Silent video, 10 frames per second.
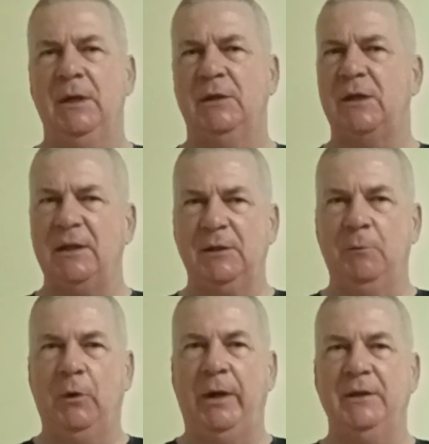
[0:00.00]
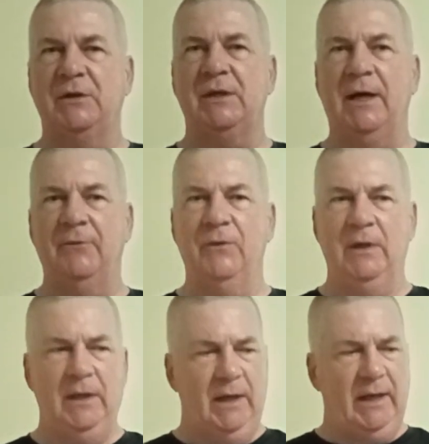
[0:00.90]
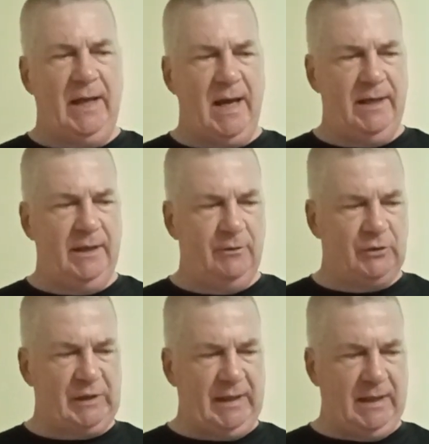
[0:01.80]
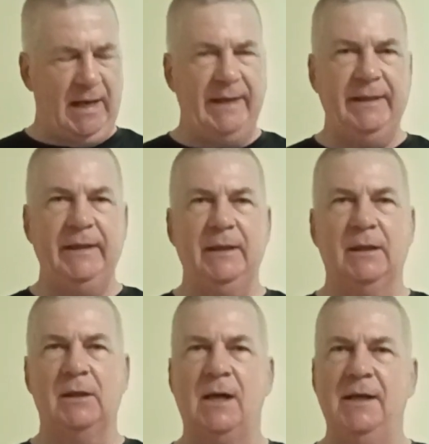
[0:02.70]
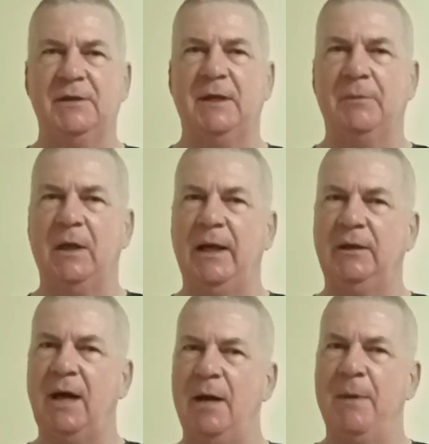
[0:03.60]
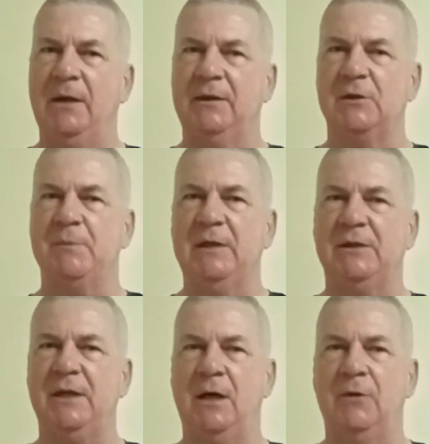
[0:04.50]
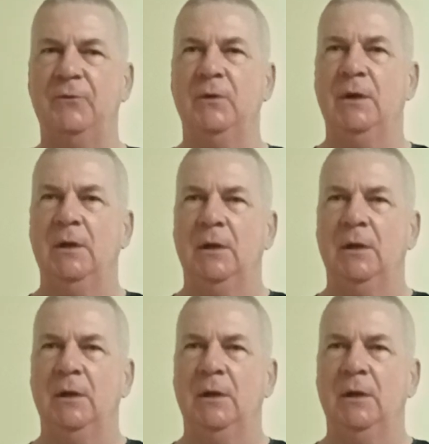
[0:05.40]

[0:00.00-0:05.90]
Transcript: He's got some great stuff, and he had an interesting idea, a concept, and I thought about this myself.